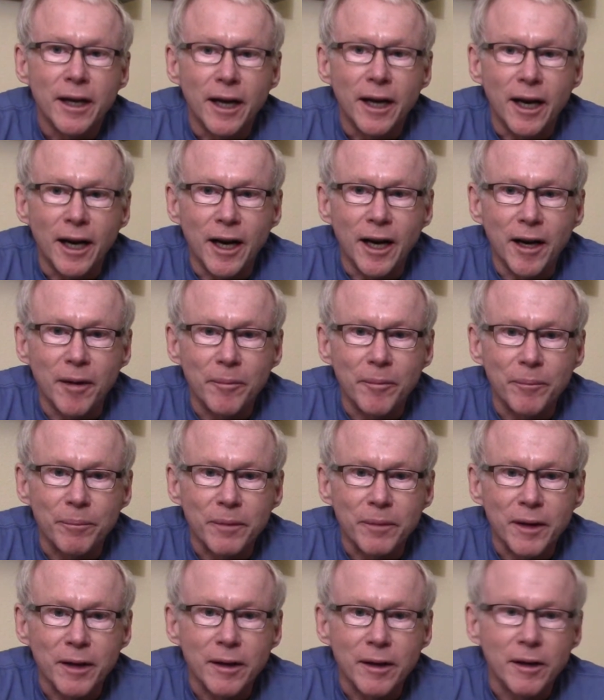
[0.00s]

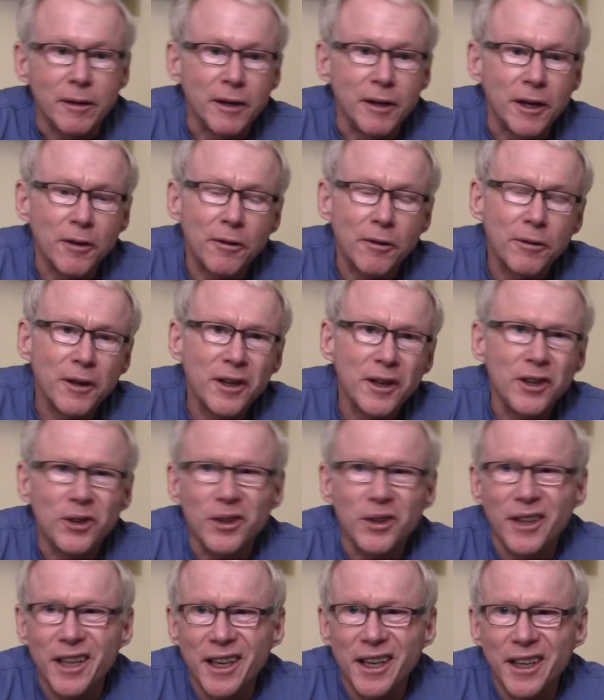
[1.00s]
The other thing you
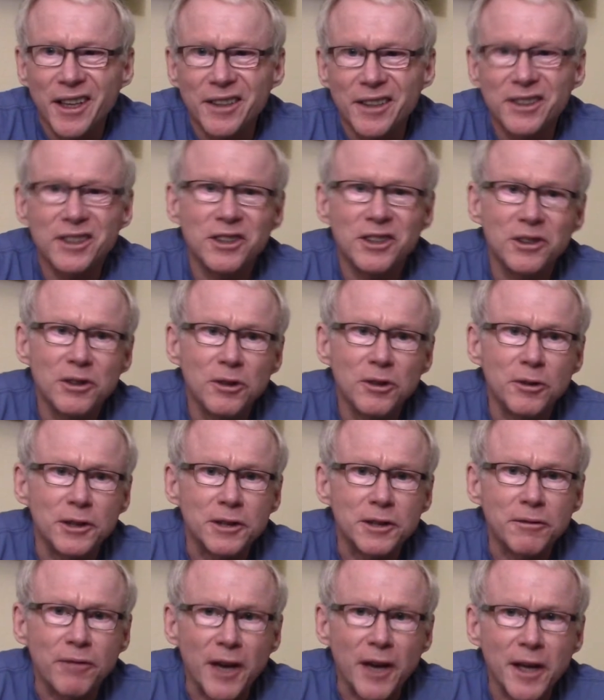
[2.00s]
can get into
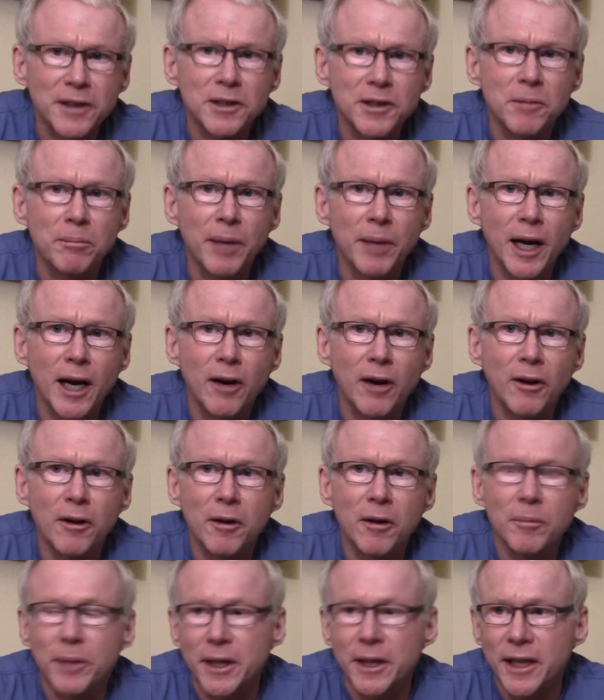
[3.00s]
is phantom
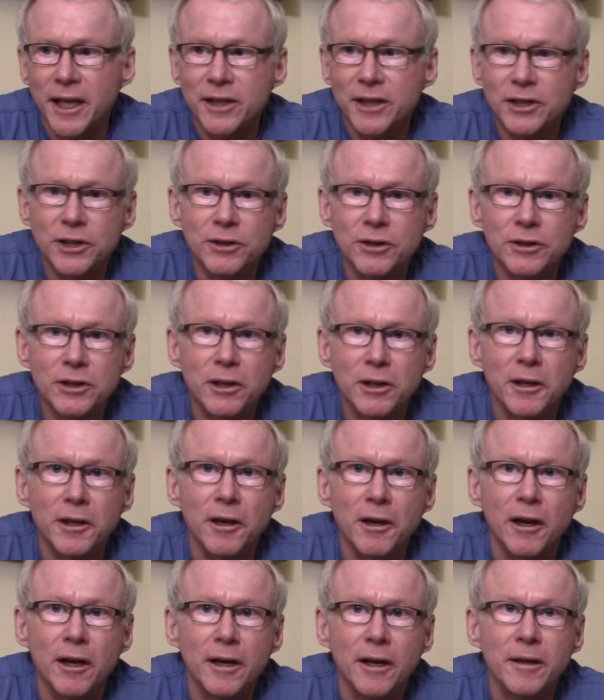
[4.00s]
power, but that's usually
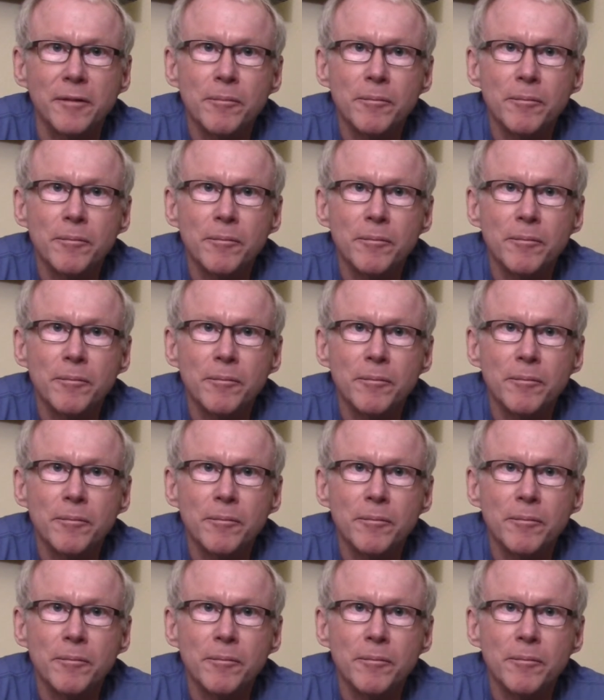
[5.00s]
on